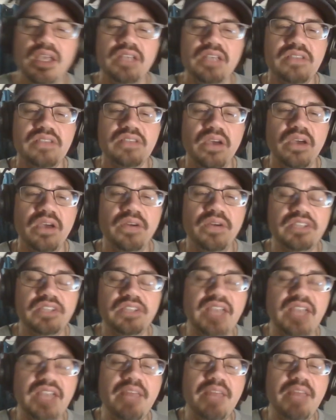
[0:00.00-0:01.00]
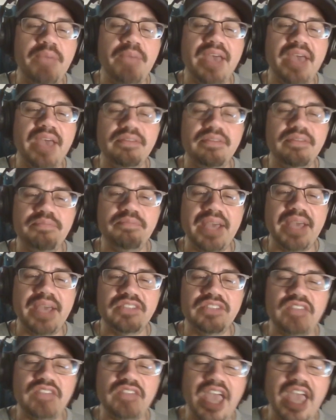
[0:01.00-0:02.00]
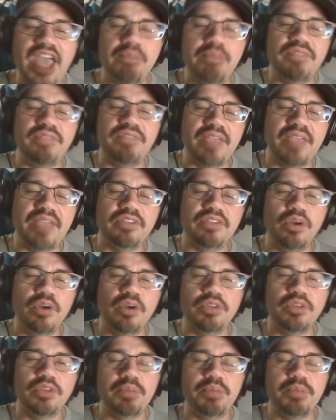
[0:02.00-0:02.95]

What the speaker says: So it's not a bad stab if you have to go with it,